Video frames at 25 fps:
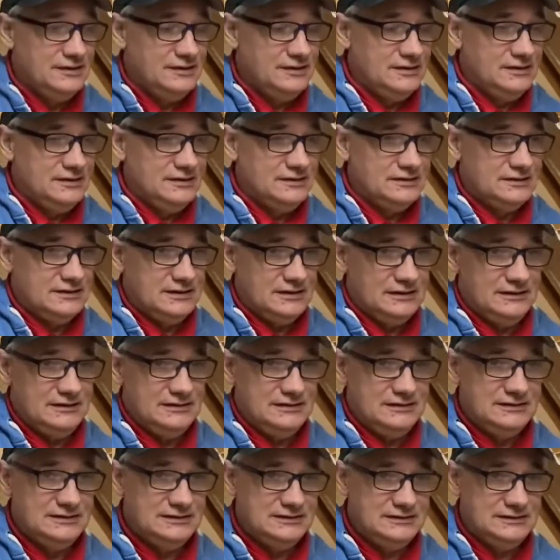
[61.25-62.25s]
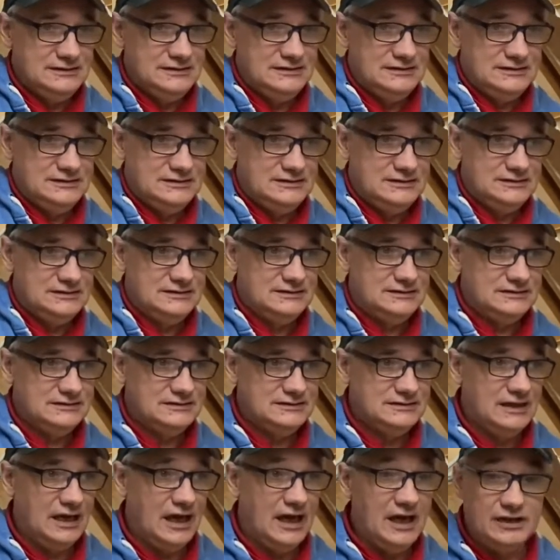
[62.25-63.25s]
So
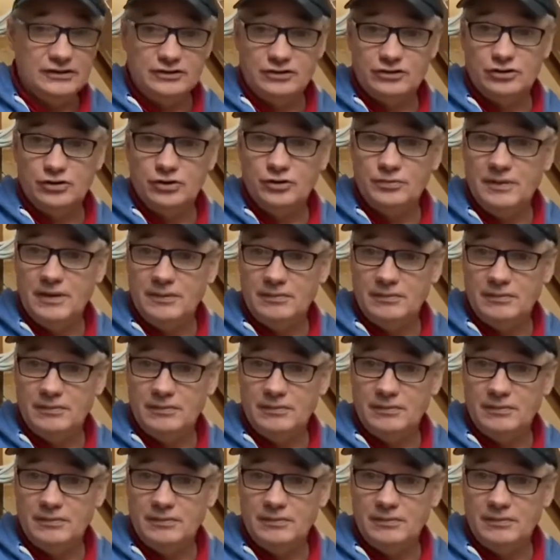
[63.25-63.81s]
I had to do bit by